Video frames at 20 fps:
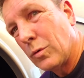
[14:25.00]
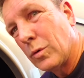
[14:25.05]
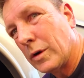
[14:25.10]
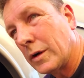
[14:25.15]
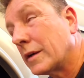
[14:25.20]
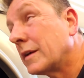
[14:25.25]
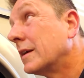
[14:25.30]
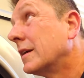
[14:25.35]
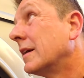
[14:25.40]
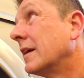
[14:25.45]
work
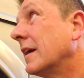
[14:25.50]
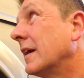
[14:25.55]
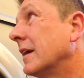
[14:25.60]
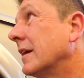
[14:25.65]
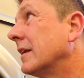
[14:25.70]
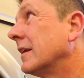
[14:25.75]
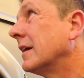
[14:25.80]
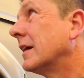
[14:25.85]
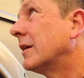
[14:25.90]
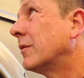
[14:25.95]

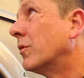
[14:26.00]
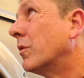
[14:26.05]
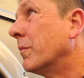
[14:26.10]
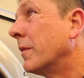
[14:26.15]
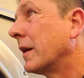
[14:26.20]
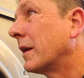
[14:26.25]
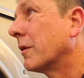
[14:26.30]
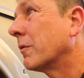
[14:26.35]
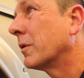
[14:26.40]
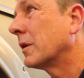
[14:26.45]
and uh, we'll
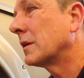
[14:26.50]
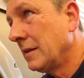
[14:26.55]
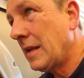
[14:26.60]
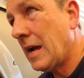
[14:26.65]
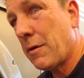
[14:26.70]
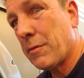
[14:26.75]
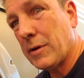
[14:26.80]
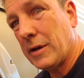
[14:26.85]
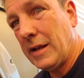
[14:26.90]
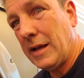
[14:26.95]
make it work. Now
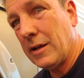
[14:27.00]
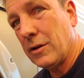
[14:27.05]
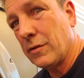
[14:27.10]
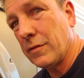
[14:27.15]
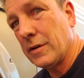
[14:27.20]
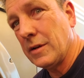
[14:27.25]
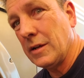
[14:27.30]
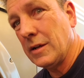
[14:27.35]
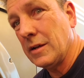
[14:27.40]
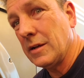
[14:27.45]
we're gonna head over
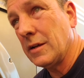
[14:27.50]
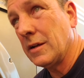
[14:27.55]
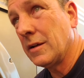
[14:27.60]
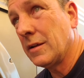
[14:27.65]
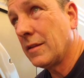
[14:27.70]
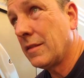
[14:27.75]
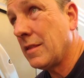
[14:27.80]
to